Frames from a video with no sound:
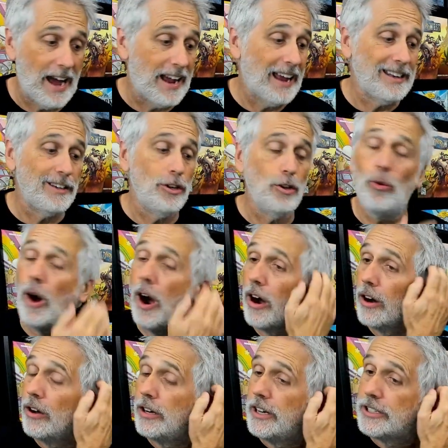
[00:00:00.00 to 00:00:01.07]
and you are
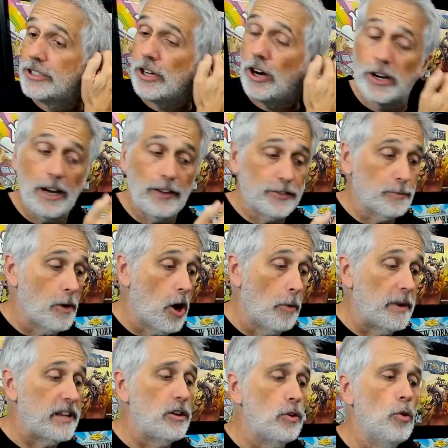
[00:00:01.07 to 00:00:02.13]
going to start off small,
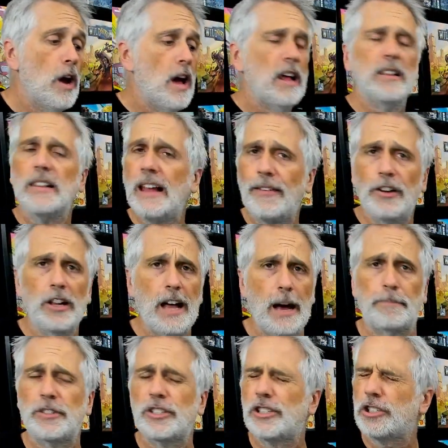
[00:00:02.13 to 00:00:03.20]
but you level
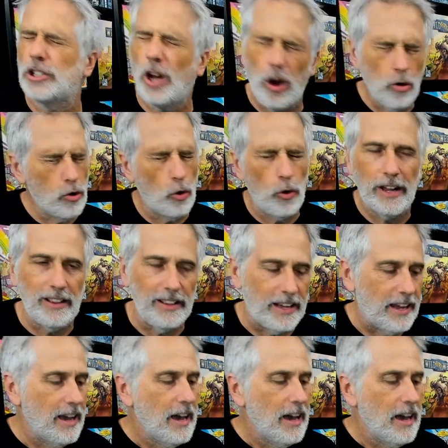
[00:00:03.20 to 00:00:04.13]
up so quickly